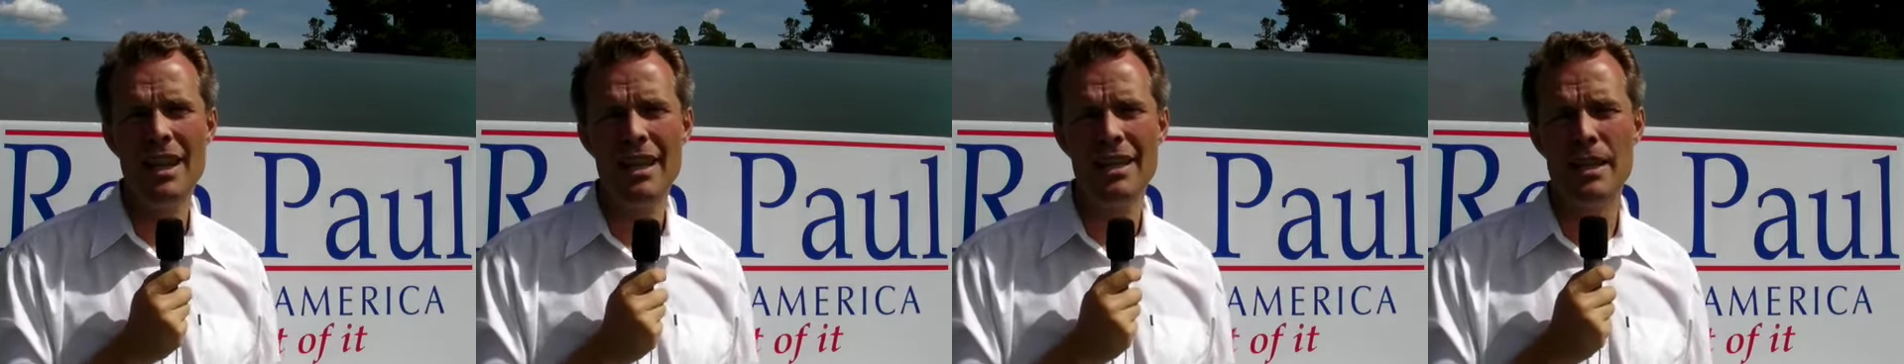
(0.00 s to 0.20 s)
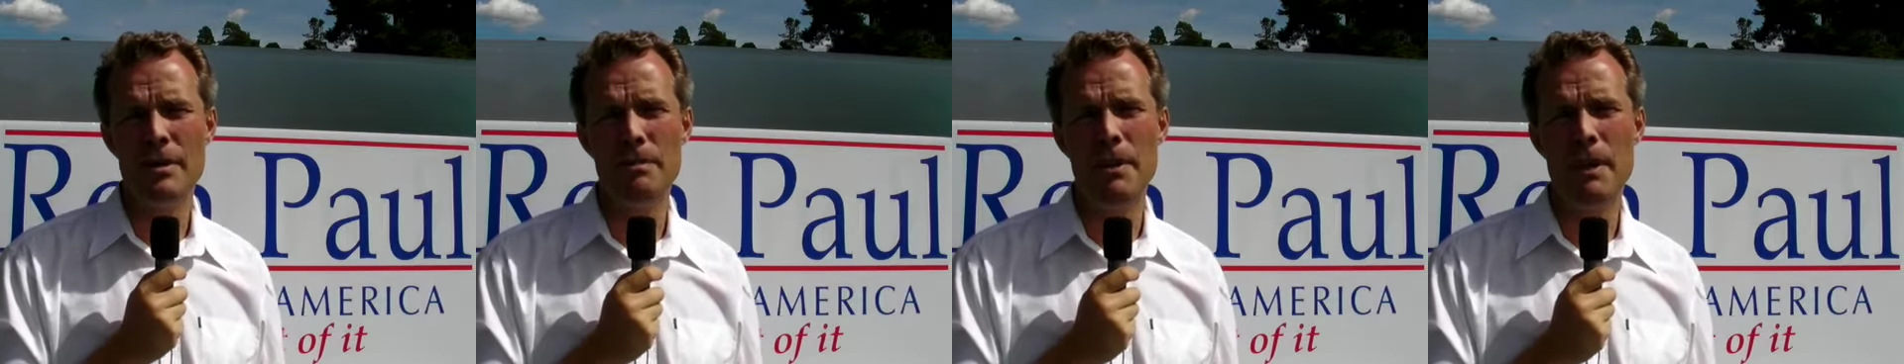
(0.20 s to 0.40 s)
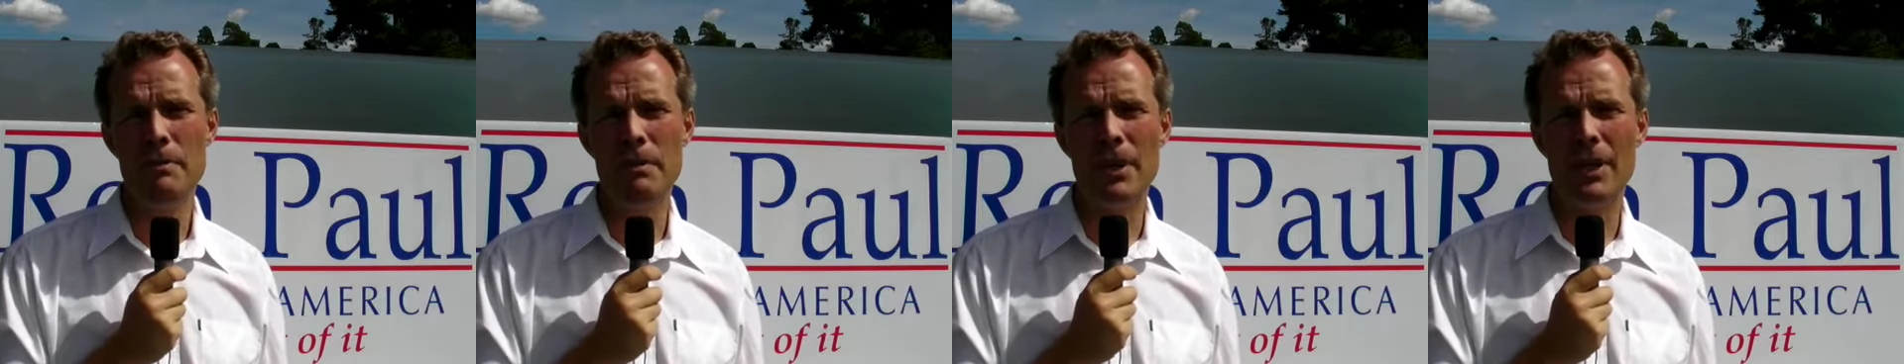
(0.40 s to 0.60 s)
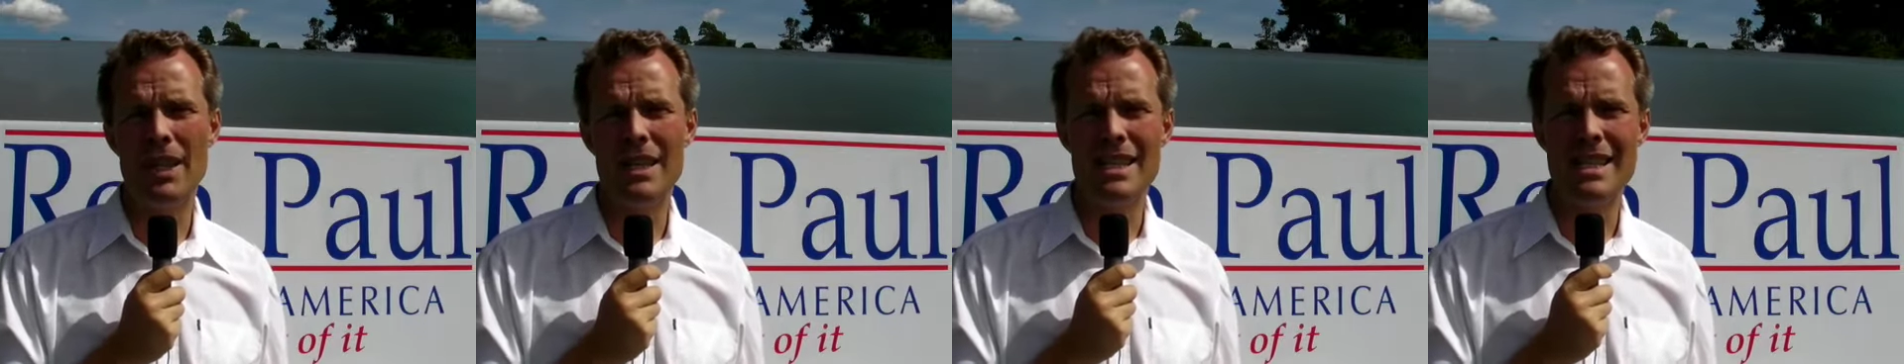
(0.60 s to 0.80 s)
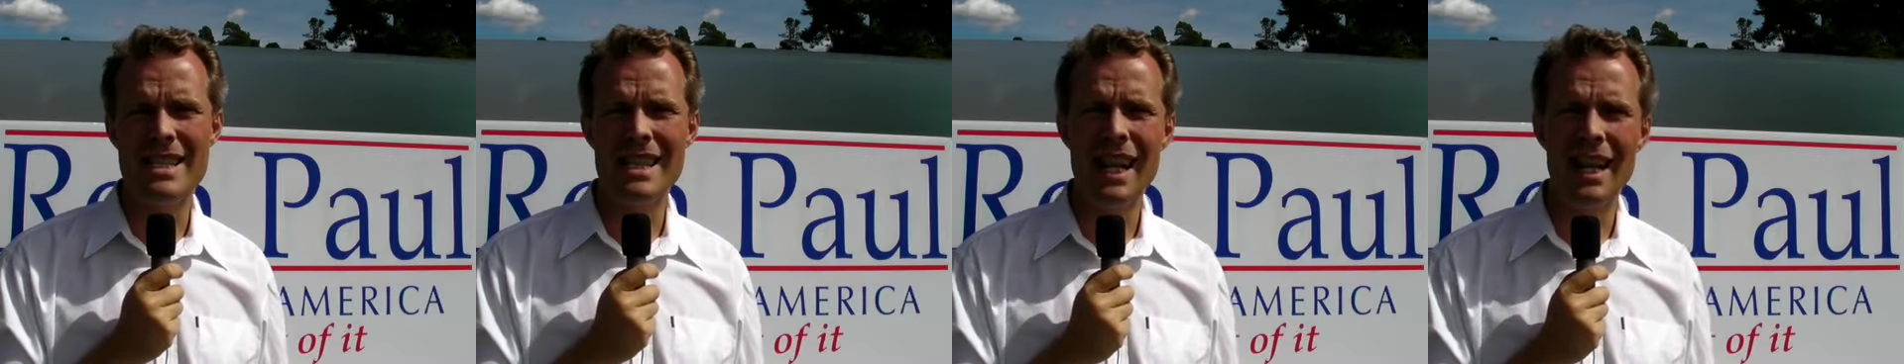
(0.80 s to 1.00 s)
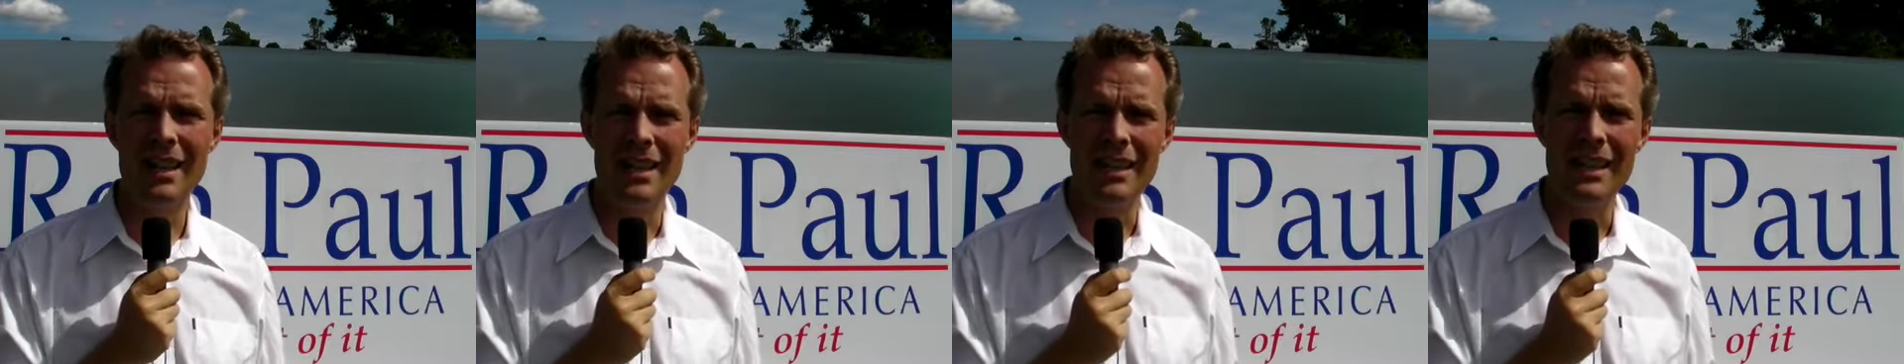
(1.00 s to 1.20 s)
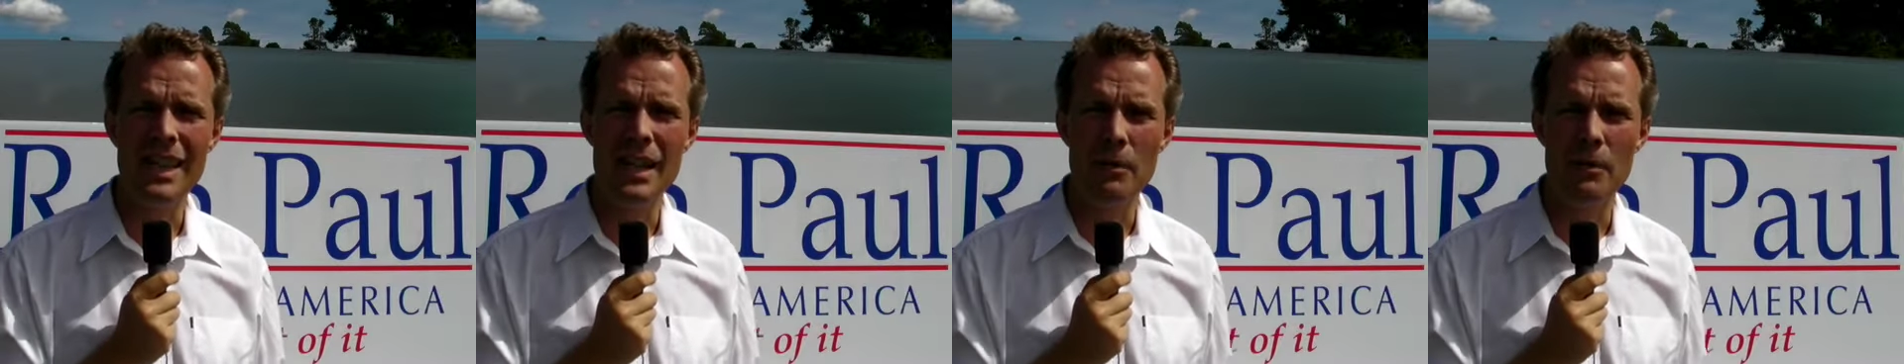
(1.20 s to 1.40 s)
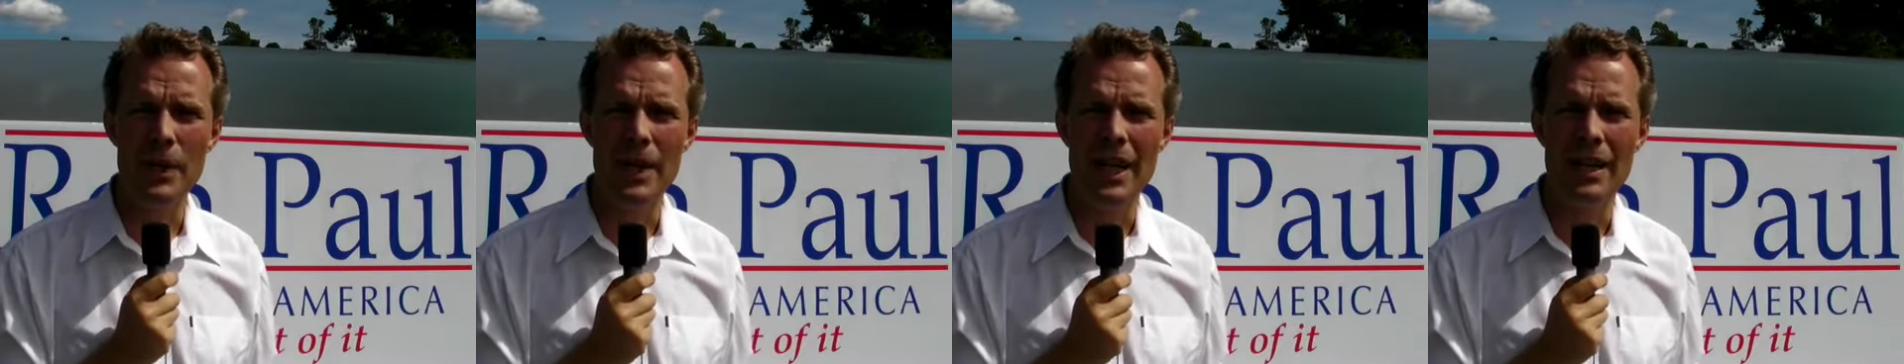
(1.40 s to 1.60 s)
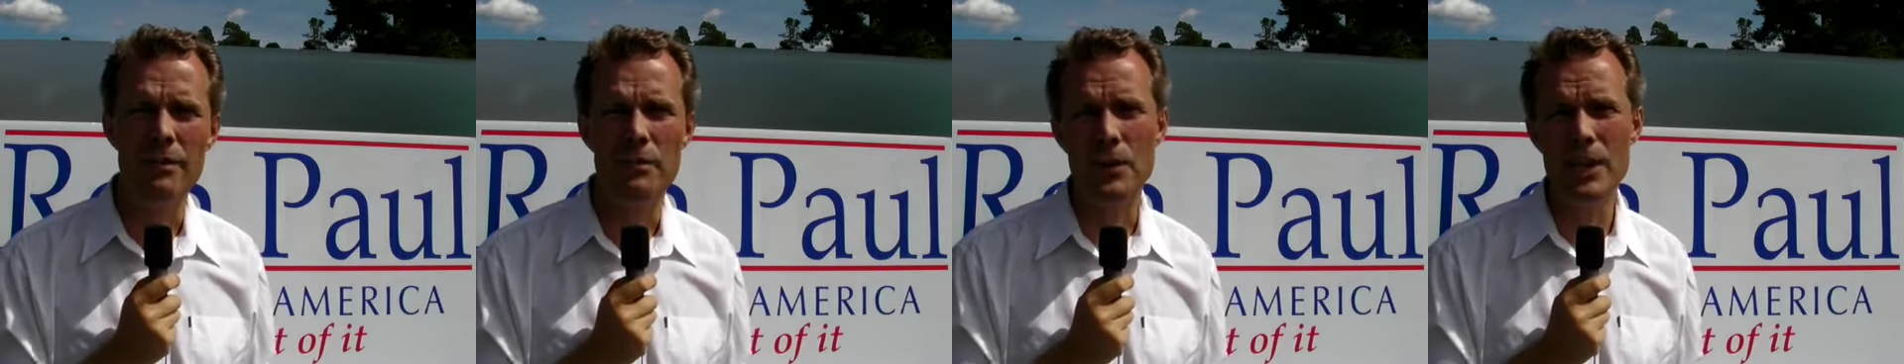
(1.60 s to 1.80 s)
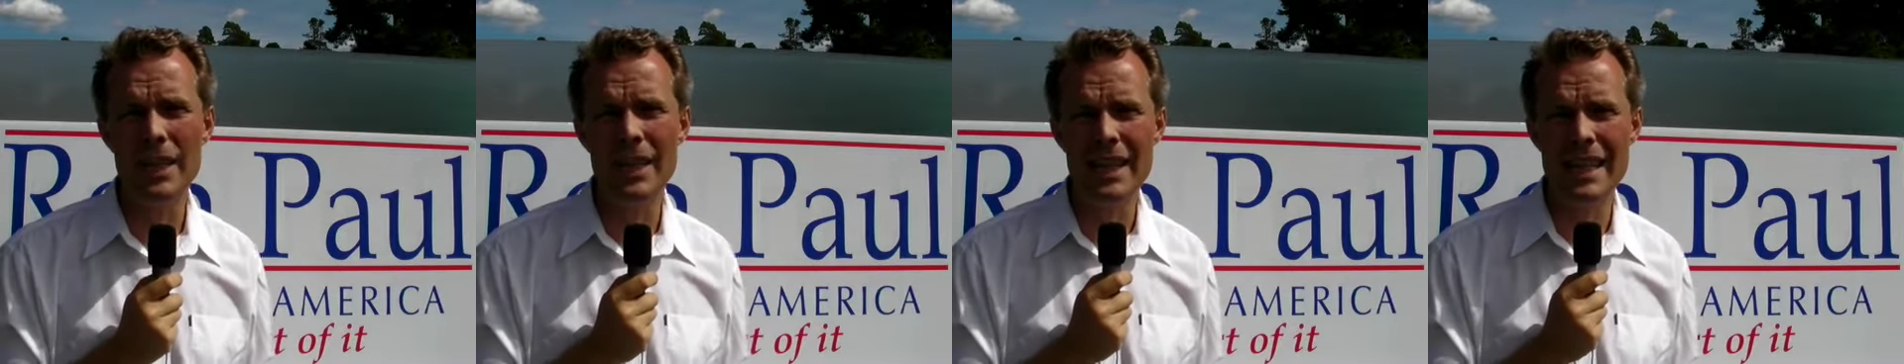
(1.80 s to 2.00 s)
that people can sell and liquidate
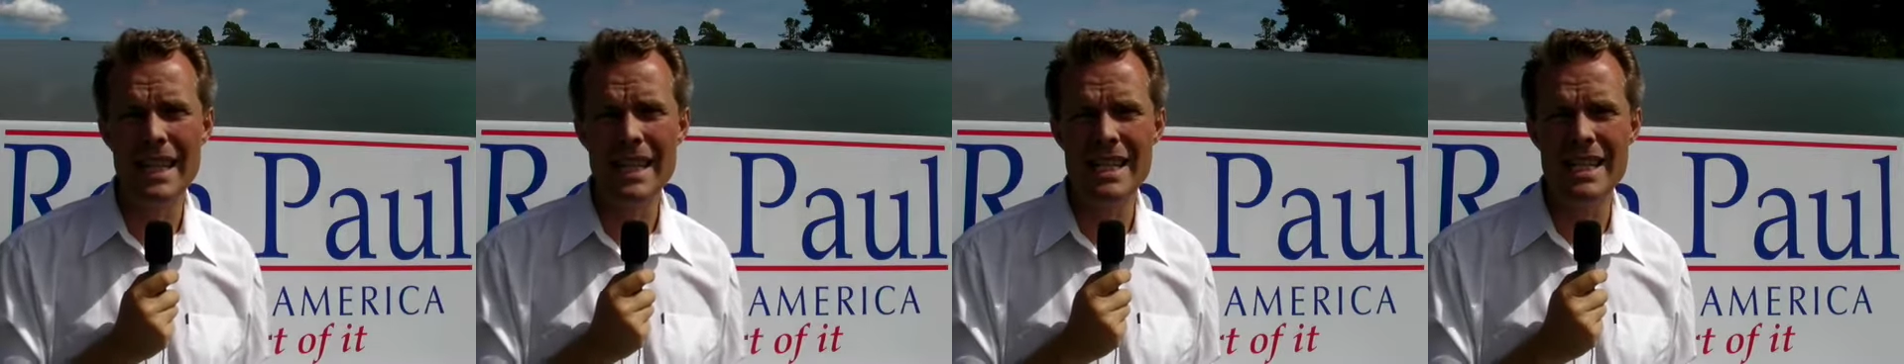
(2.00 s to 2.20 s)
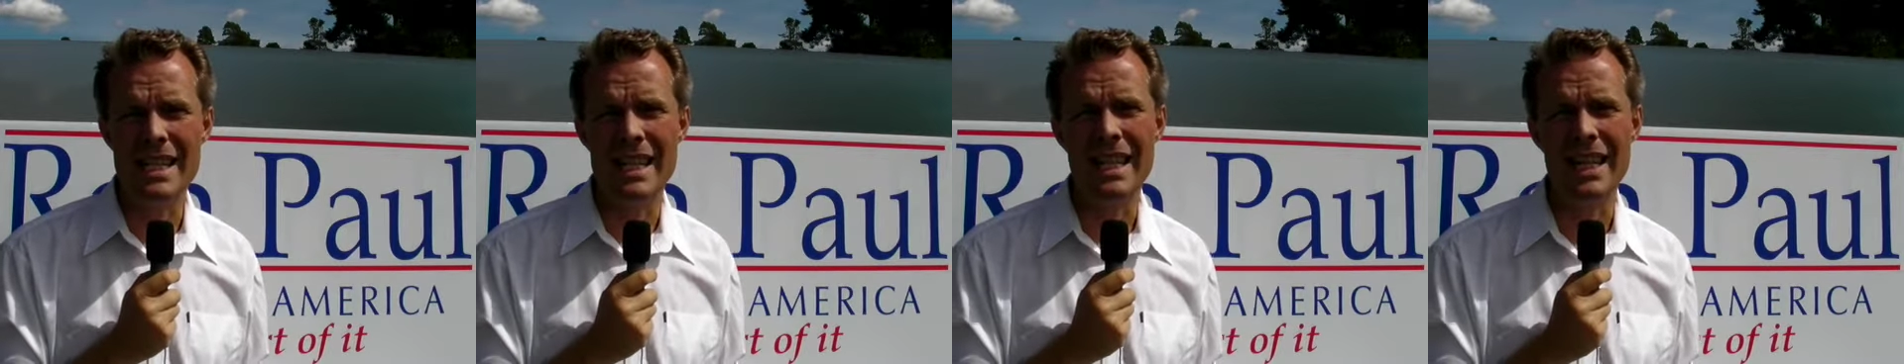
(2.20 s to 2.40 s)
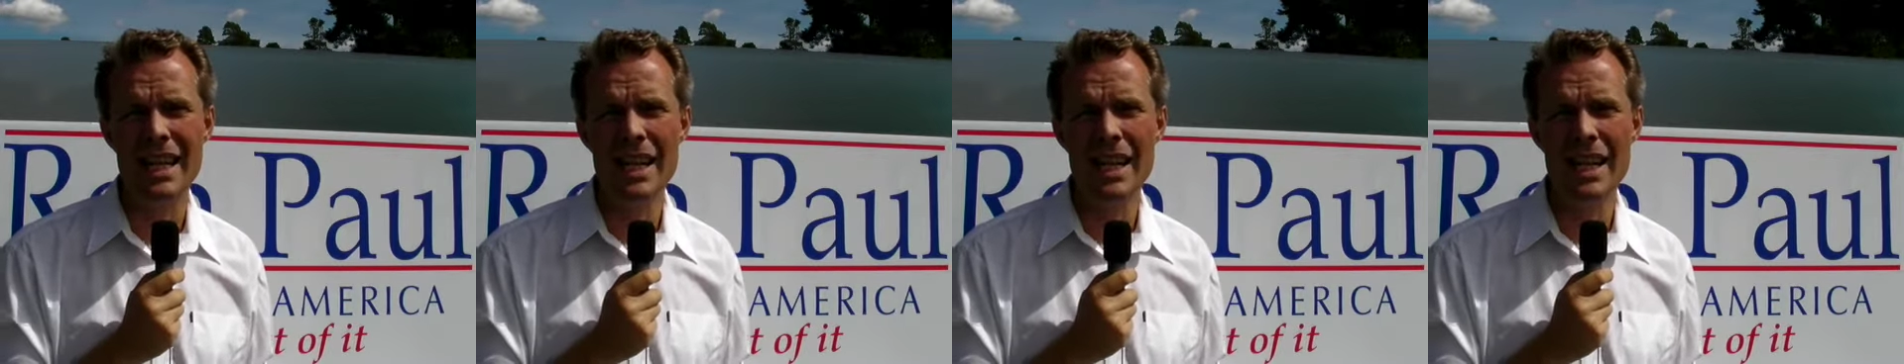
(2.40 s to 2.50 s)
real easy.